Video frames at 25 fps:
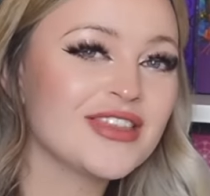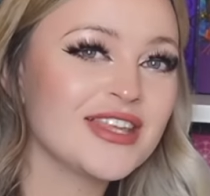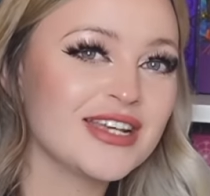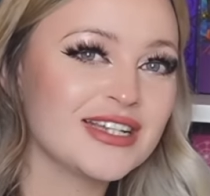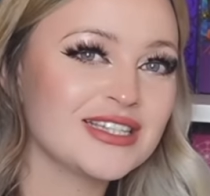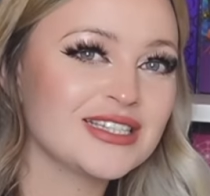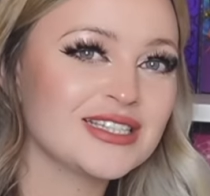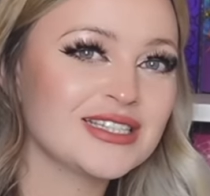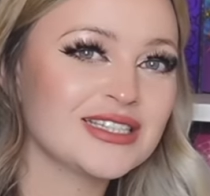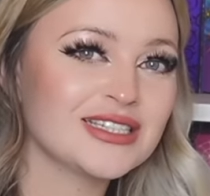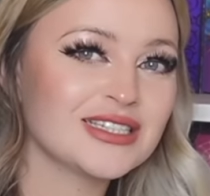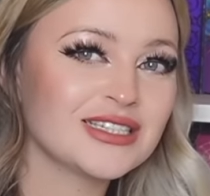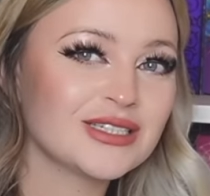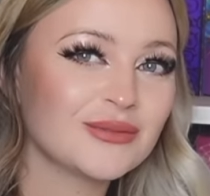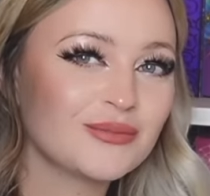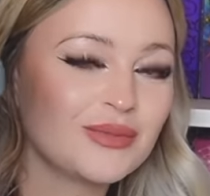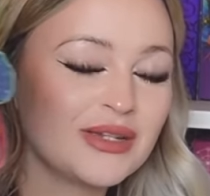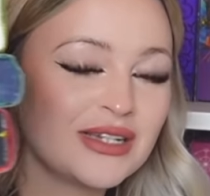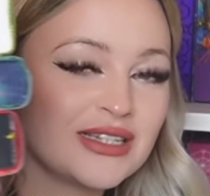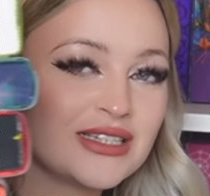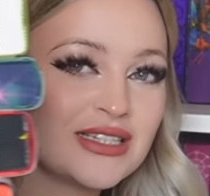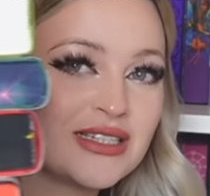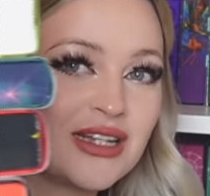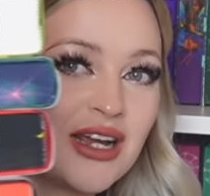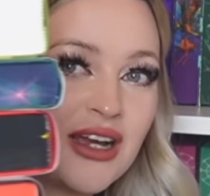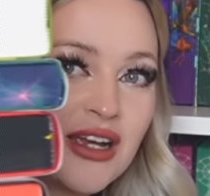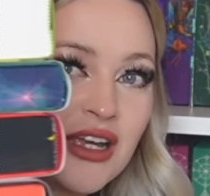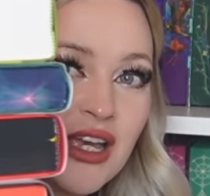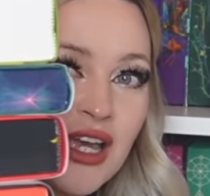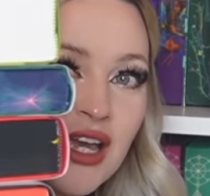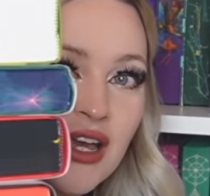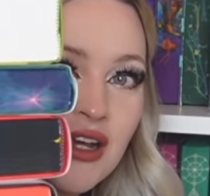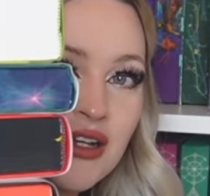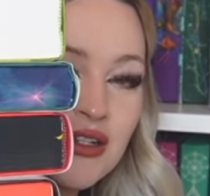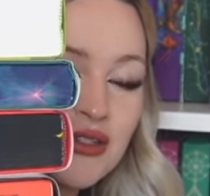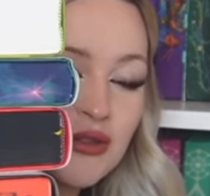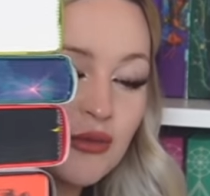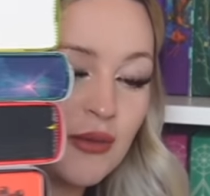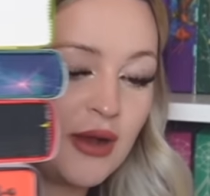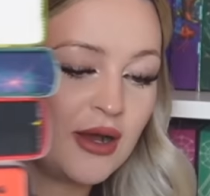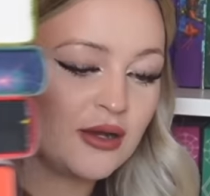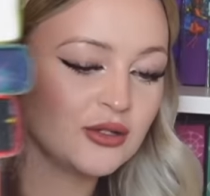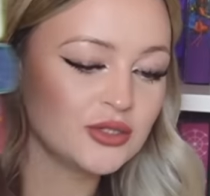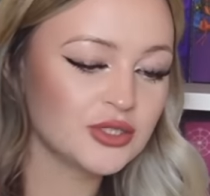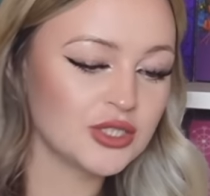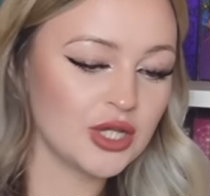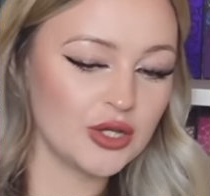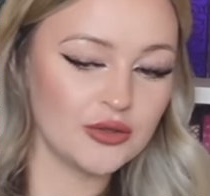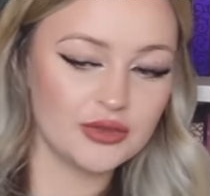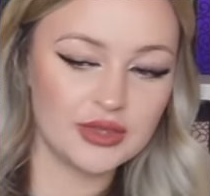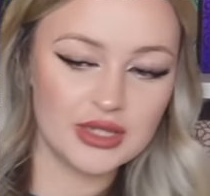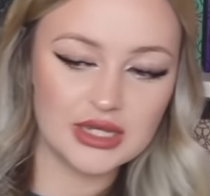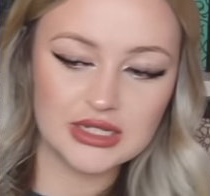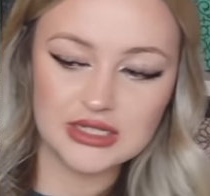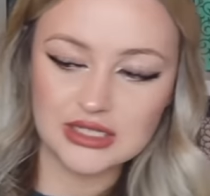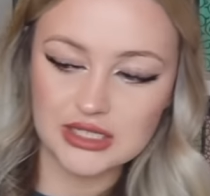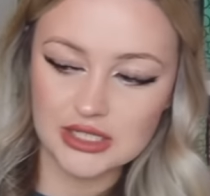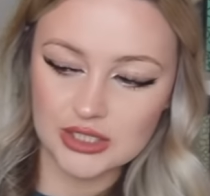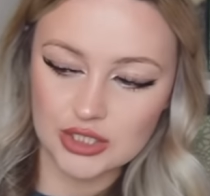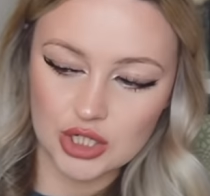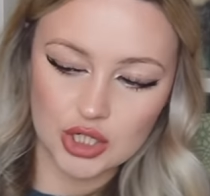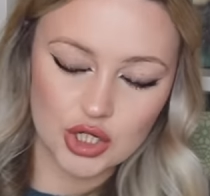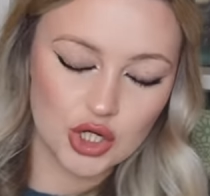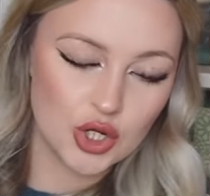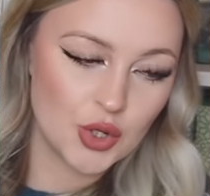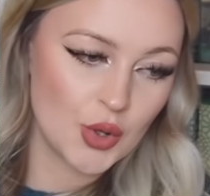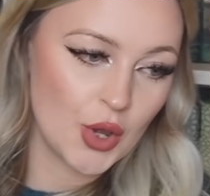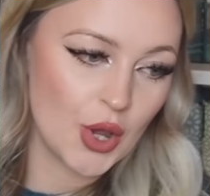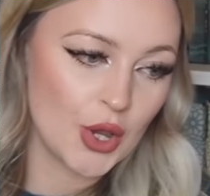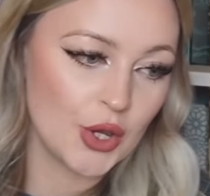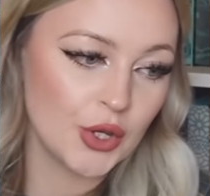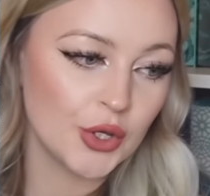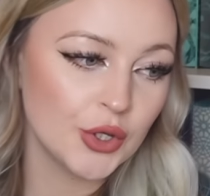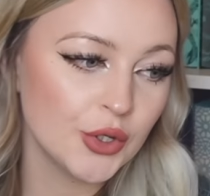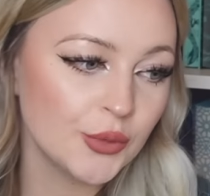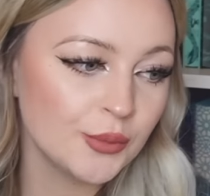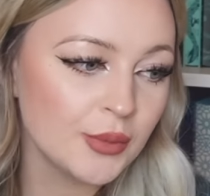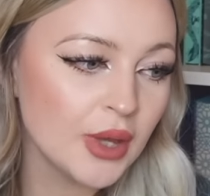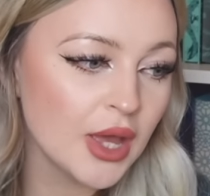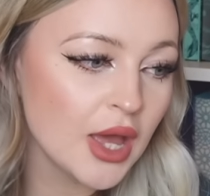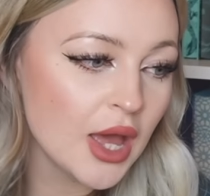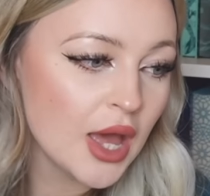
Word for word: this big stack here as well so these need a new home